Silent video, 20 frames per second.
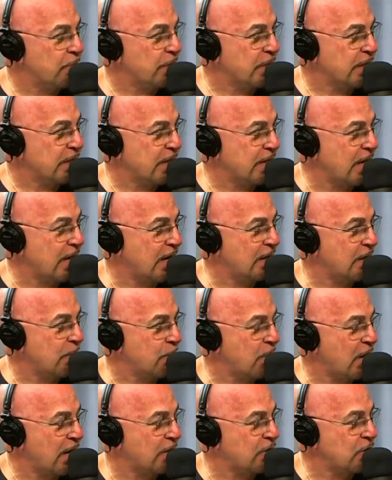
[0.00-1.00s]
but it can
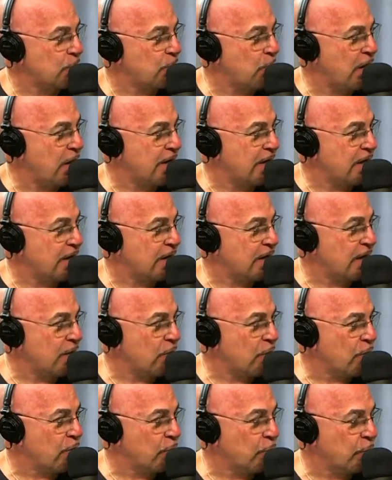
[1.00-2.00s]
impact your body
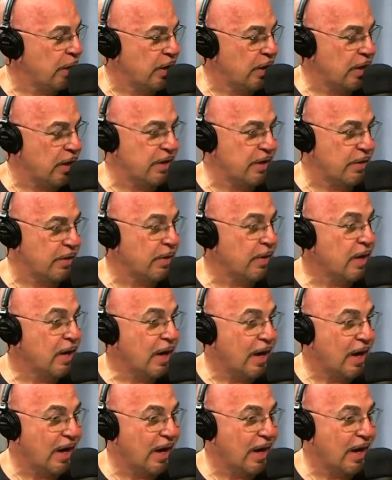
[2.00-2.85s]
and hold weight on you